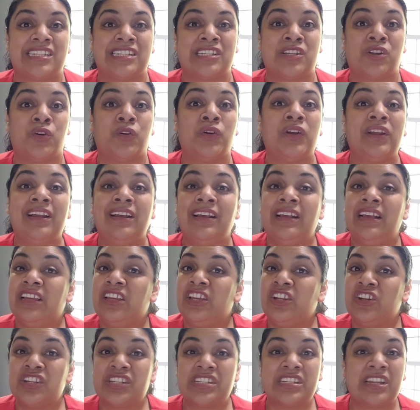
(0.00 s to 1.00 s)
So,
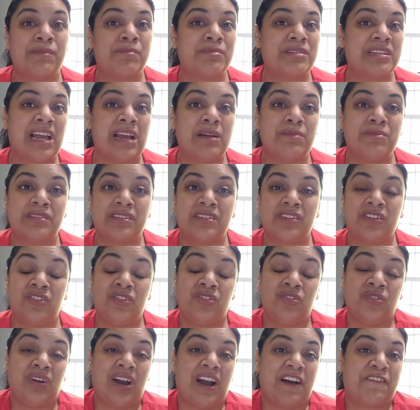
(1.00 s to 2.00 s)
sometimes
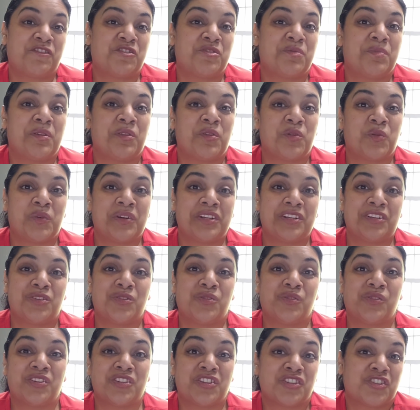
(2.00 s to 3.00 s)
you have to be the one
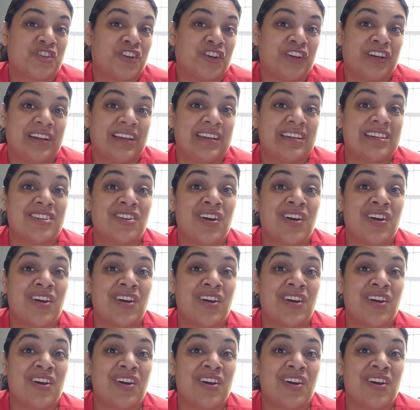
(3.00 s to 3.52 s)
to start it.